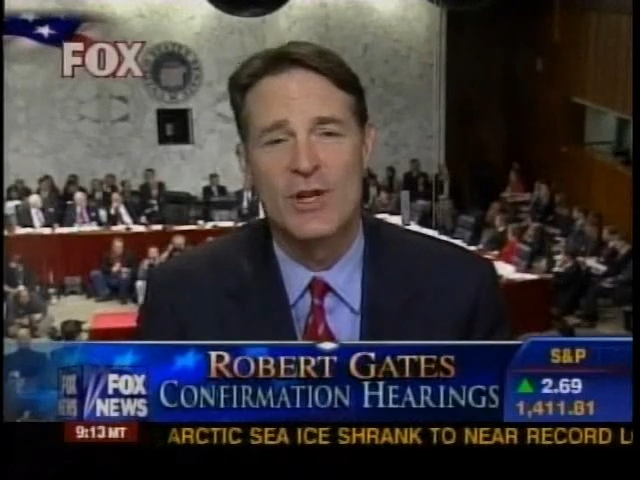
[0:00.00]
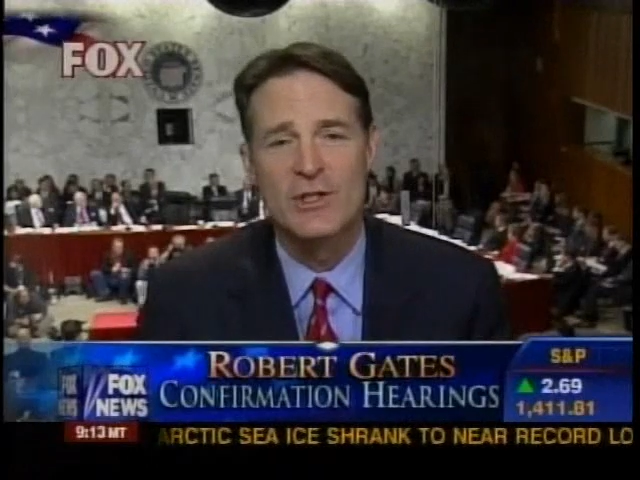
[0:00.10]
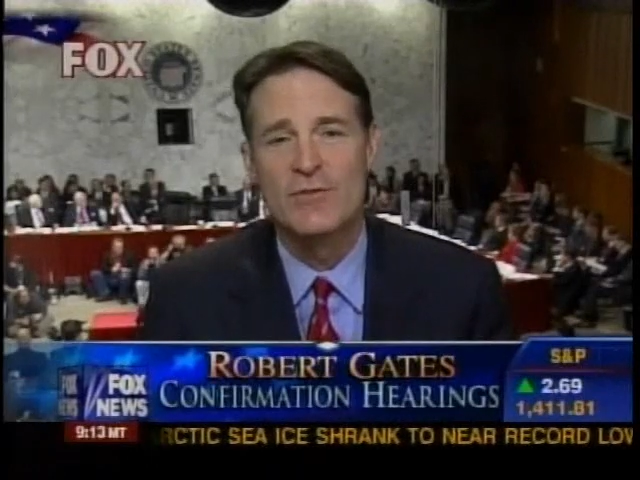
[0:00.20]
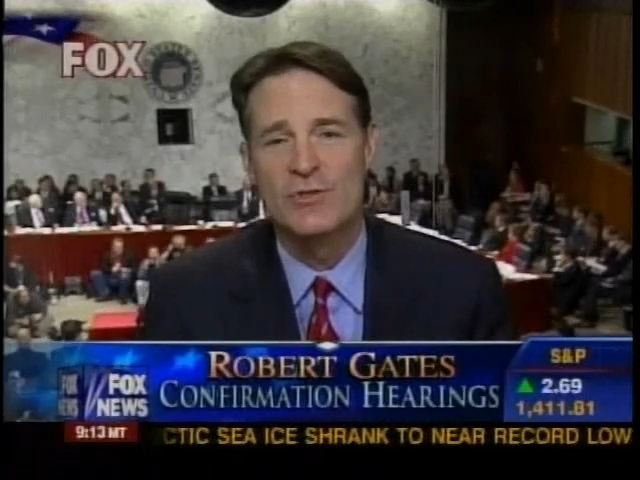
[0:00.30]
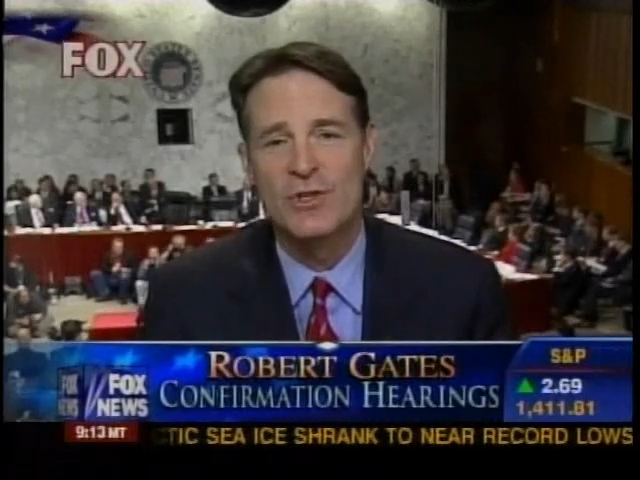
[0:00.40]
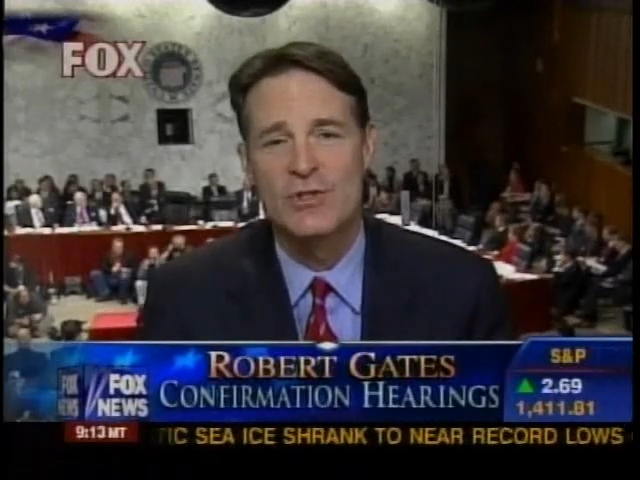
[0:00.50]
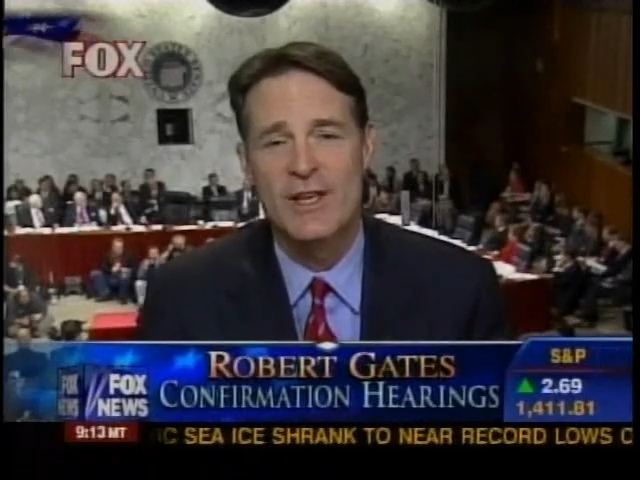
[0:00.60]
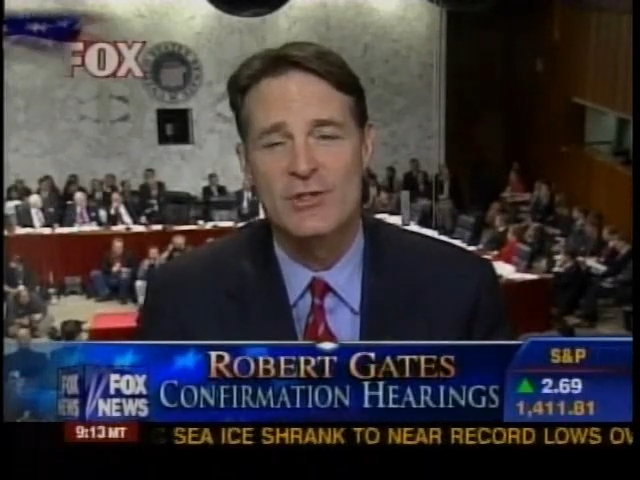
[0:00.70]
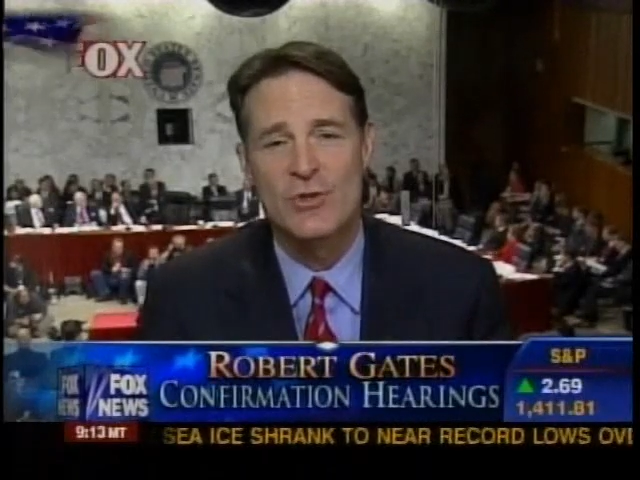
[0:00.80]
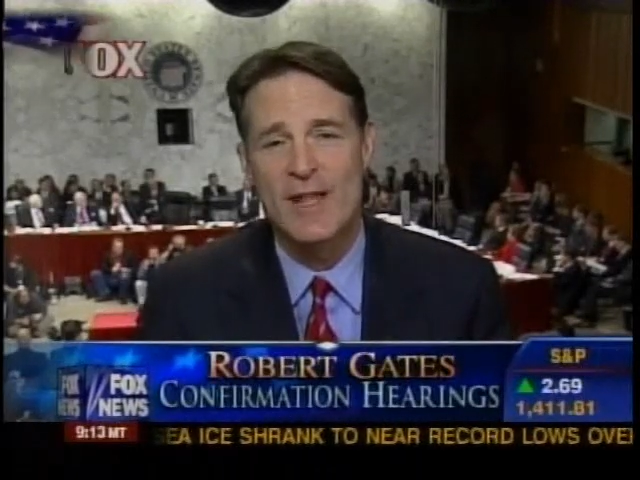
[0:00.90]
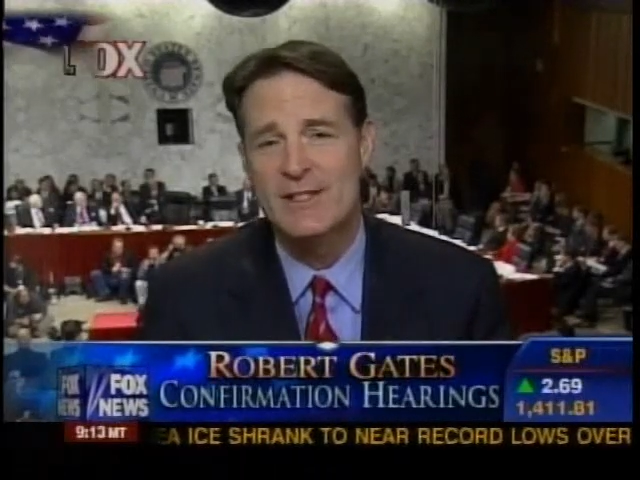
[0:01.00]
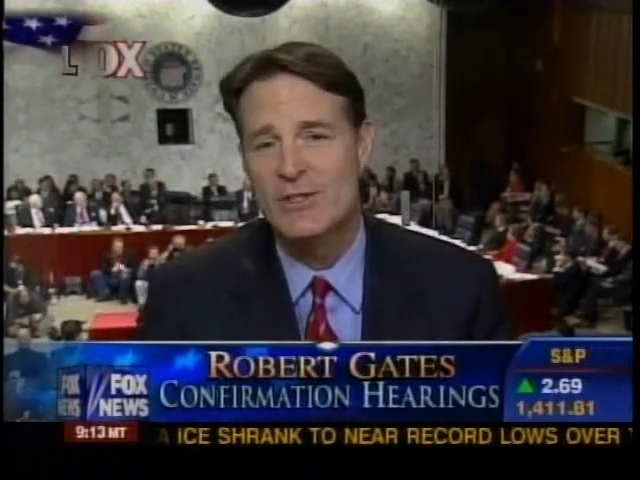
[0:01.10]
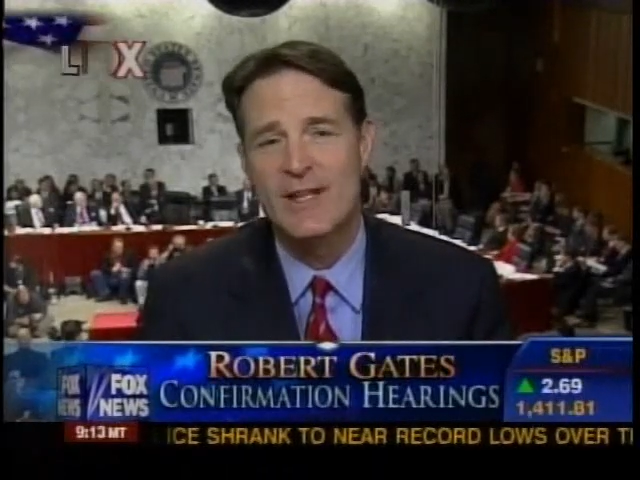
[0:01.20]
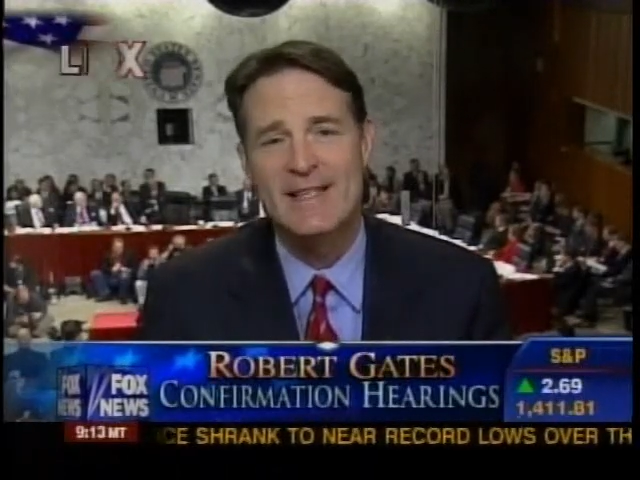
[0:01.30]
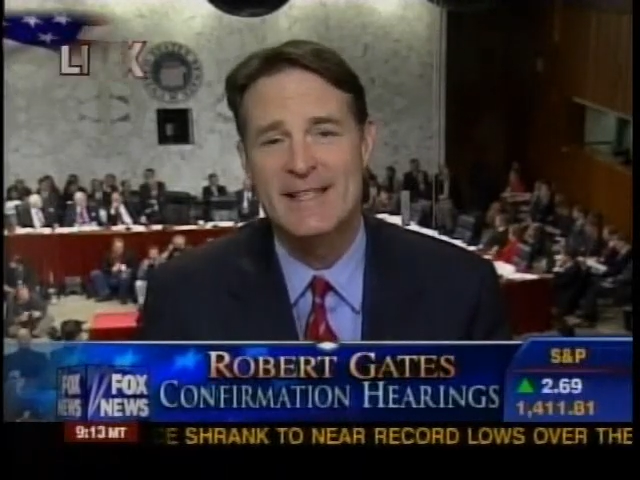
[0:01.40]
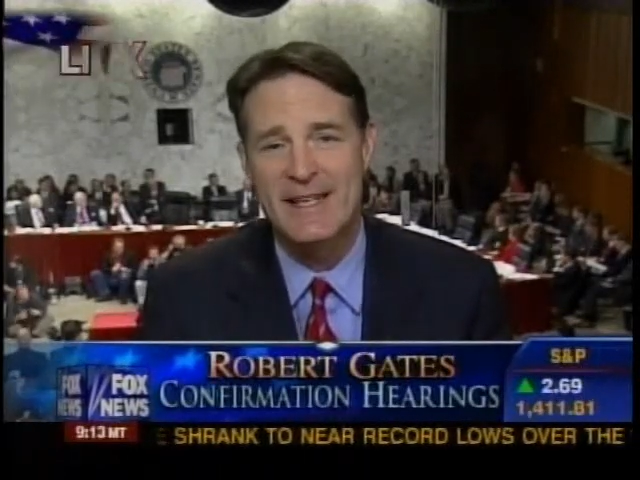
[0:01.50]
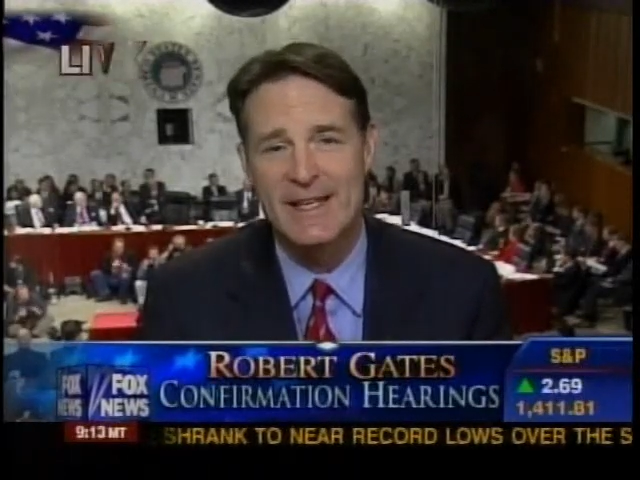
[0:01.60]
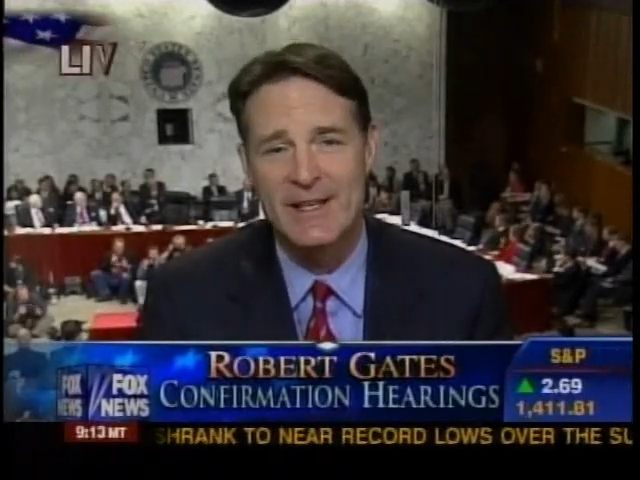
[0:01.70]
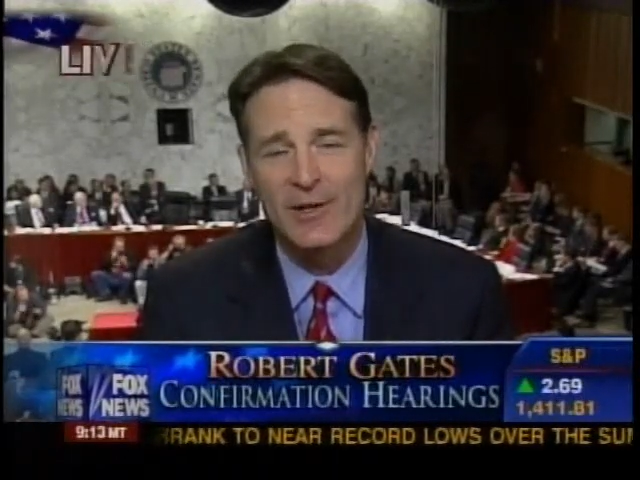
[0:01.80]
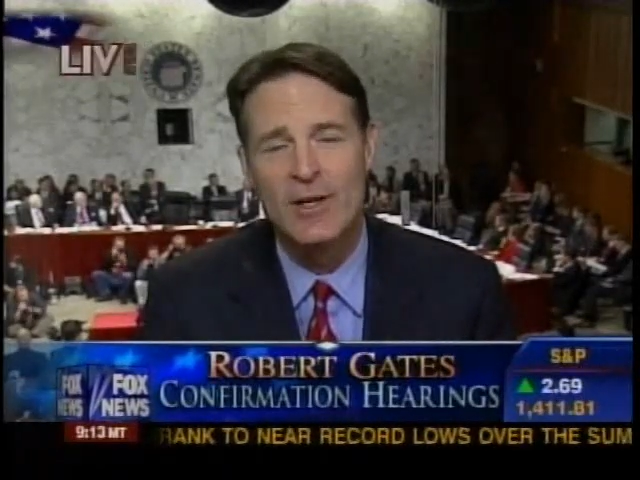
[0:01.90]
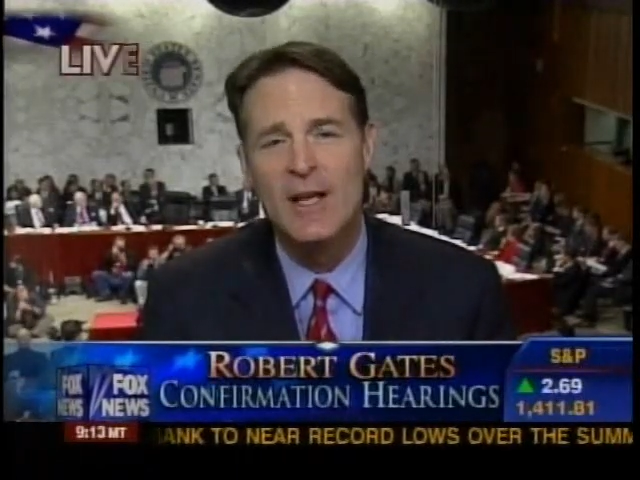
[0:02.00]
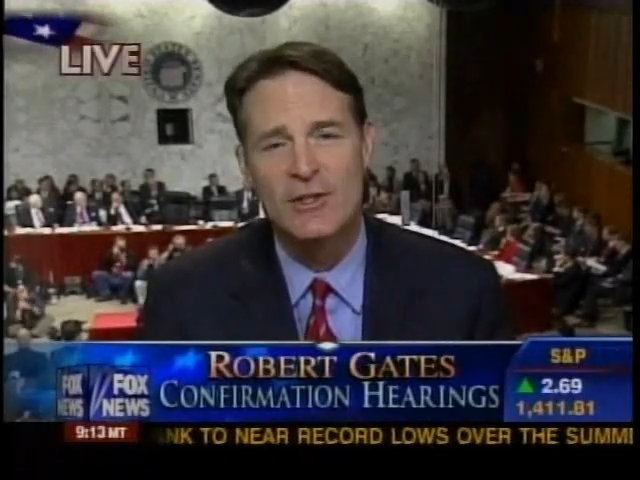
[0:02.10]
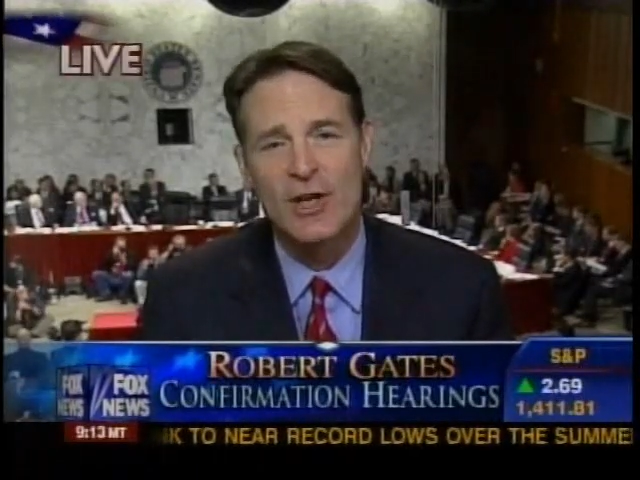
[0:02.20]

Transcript: chance of success. So that's the key here.